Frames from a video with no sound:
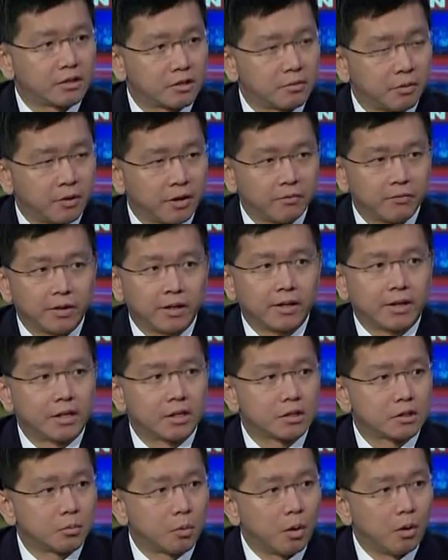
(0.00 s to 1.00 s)
significantly
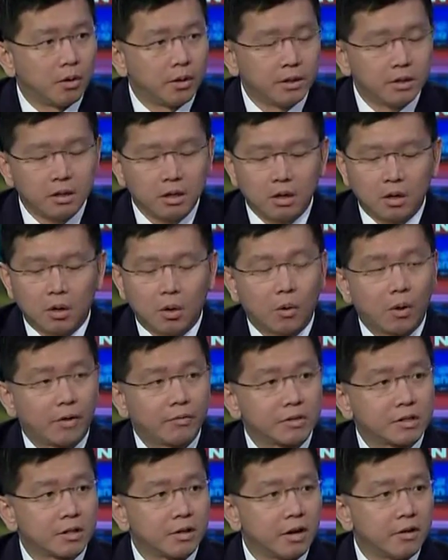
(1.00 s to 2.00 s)
swollen or
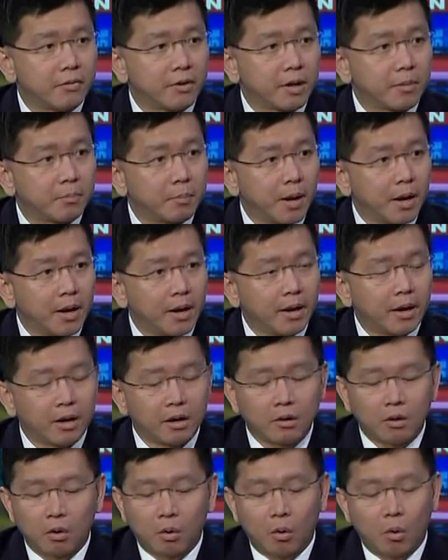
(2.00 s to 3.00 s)
have significant
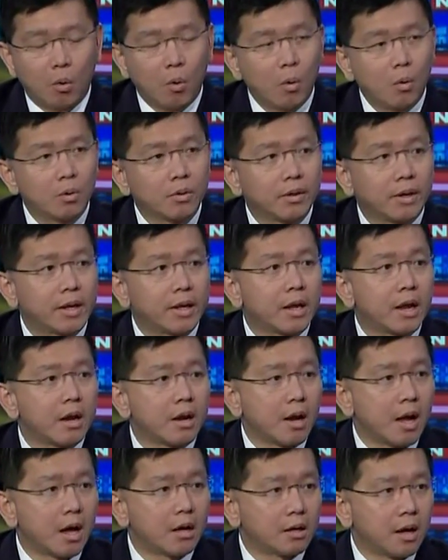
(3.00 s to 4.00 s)
pain, or they
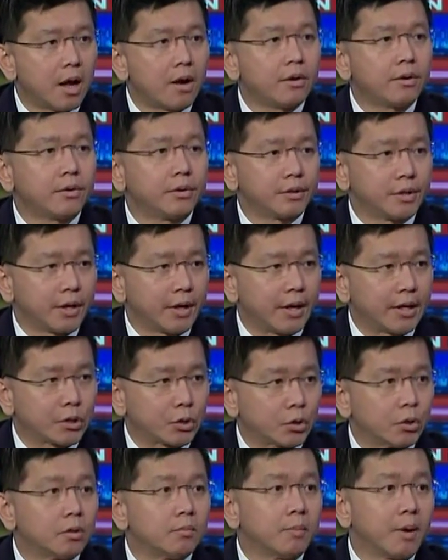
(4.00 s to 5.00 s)
cannot undertake
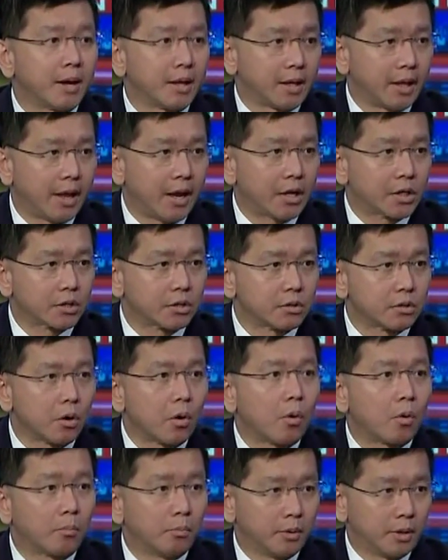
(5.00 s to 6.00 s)
certain medication
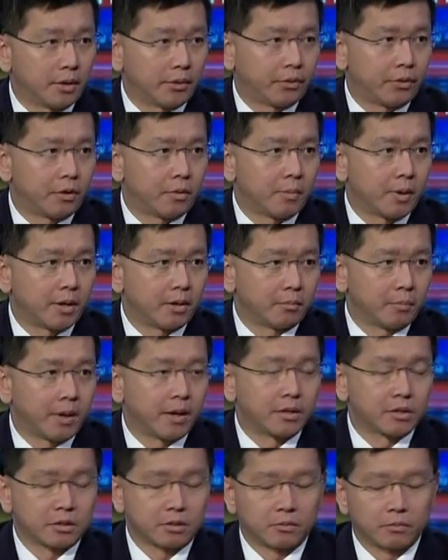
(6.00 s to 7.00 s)
or blood thinner
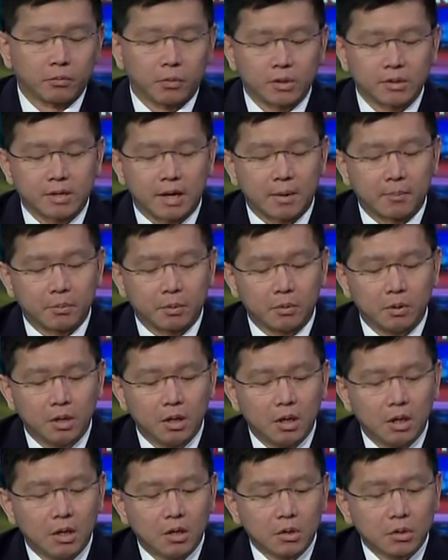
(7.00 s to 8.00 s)
medicine, for example.
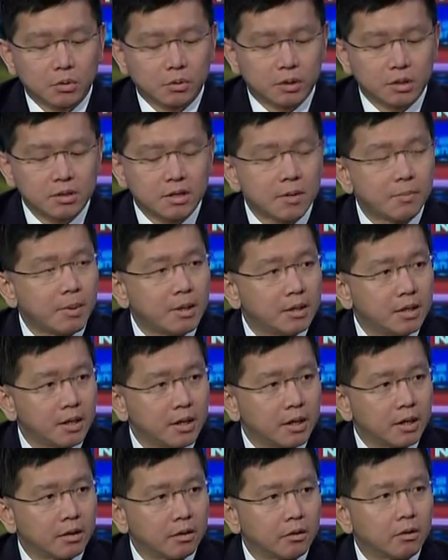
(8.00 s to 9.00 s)
So this can be
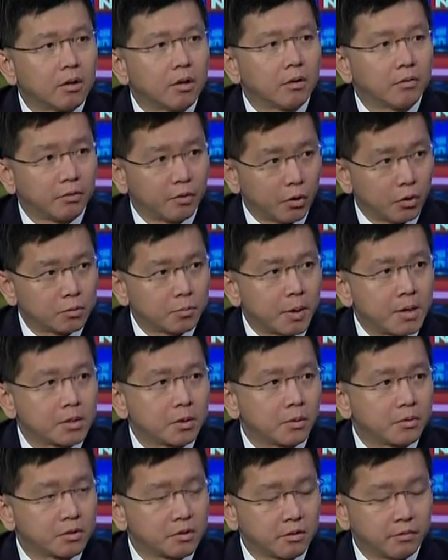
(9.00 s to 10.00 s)
done for those
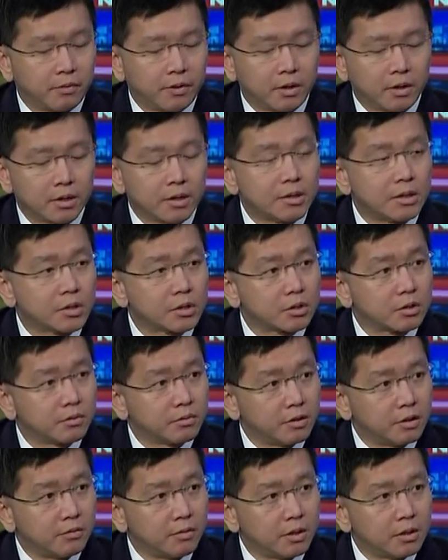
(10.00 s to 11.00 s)
patients with severe condition
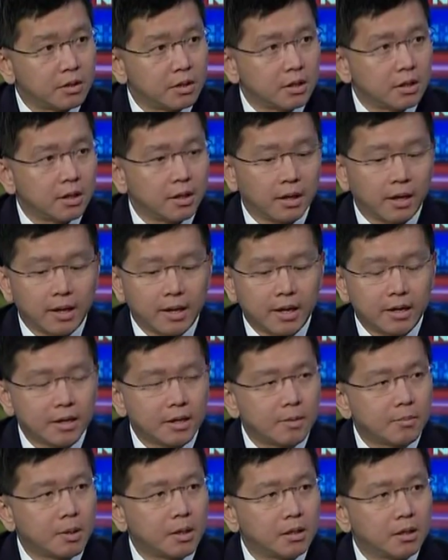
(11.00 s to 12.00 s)
of DVT. Again,
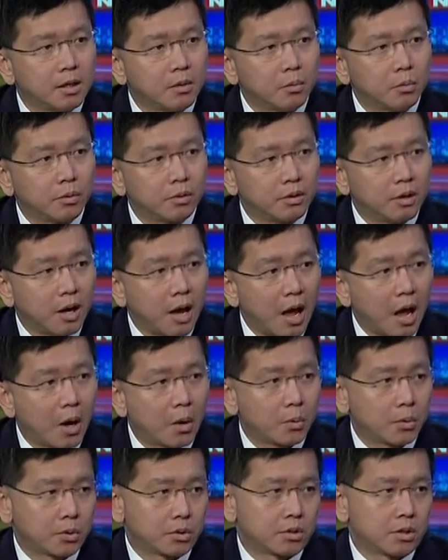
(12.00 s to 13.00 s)
it can be done within an
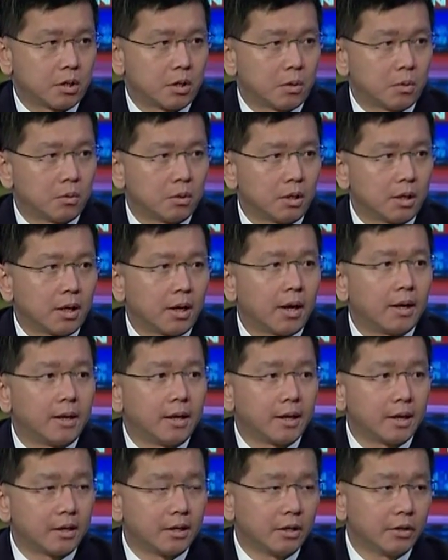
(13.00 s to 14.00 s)
hour or so, and
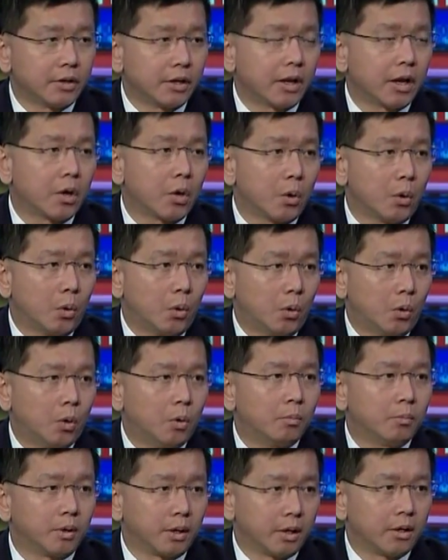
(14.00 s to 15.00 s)
you can literally go
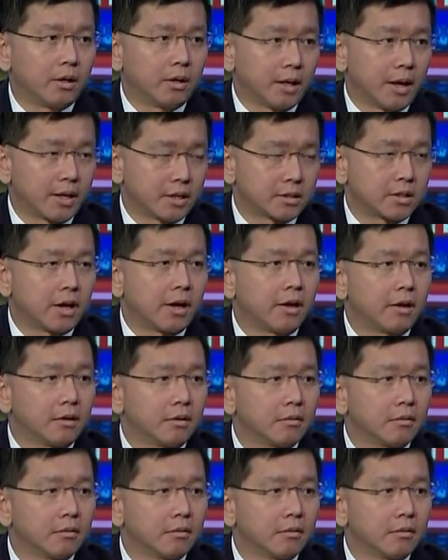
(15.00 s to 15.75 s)
home in the next day.